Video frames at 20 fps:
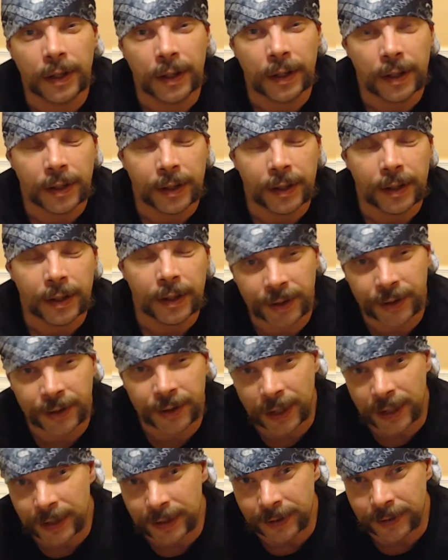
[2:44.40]
let me tell
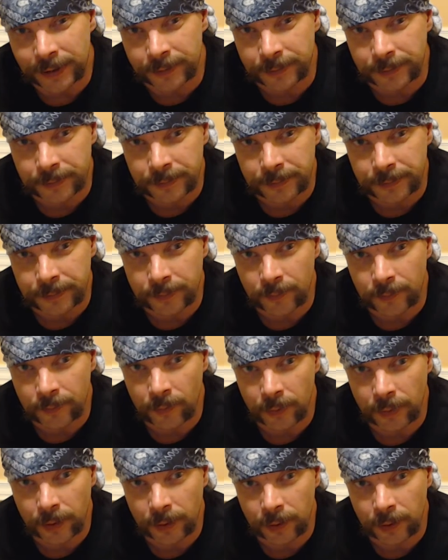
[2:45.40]
you,
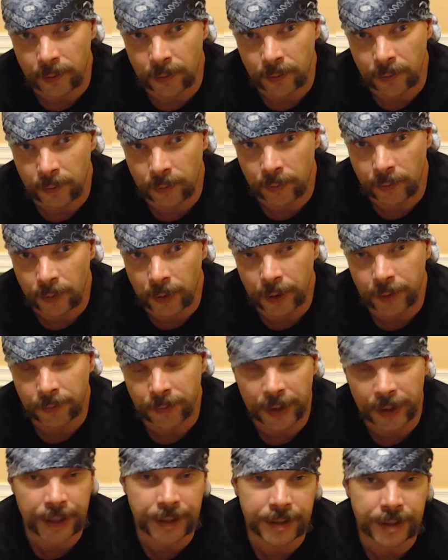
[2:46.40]
one
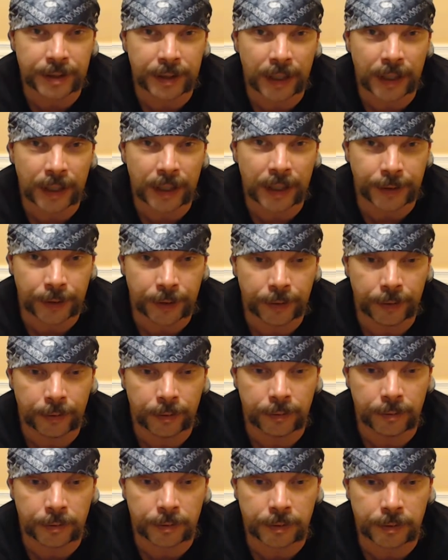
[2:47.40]
reason I
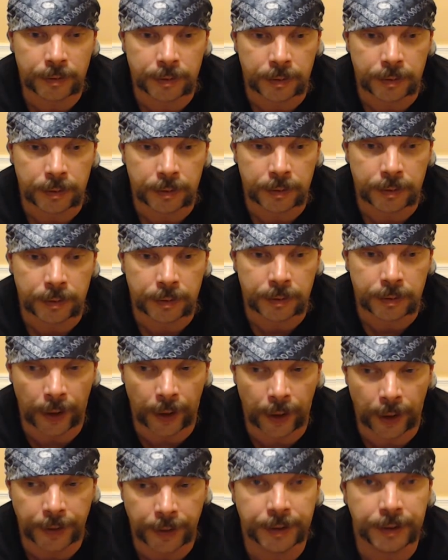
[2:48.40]
use
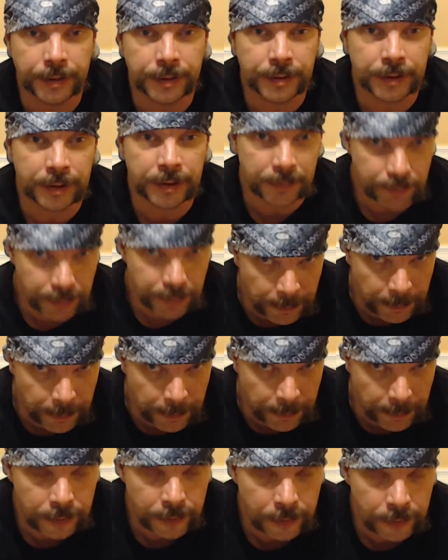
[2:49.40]
onions and
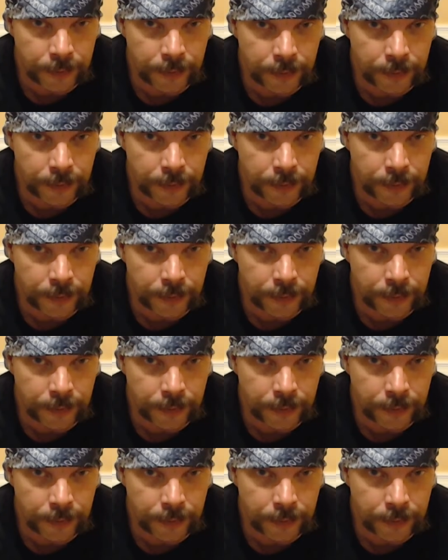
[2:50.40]
peppers,